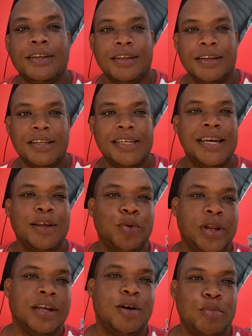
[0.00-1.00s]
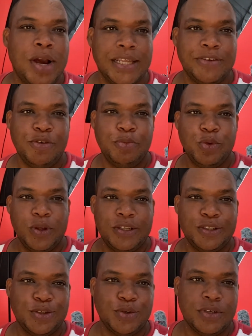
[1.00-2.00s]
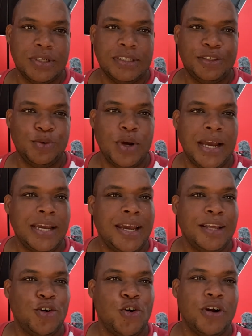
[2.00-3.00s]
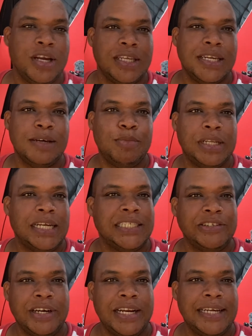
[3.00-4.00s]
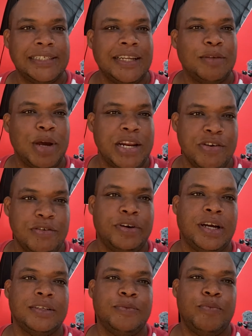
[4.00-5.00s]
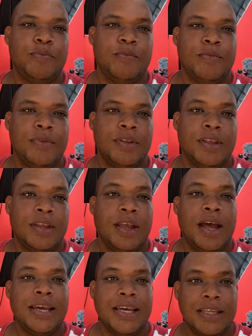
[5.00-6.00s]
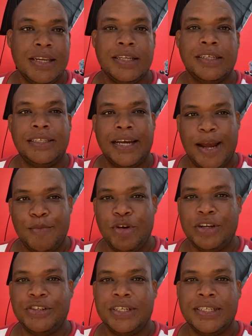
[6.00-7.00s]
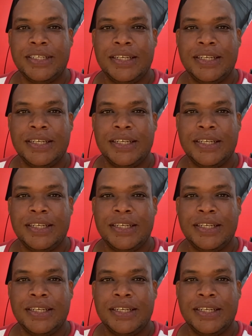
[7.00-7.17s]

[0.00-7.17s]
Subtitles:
Good day and welcome back to Reaping What You Sow. So I'm here in Cora today, but as you realize, I'm not by the river. I'm here today to check our brethren.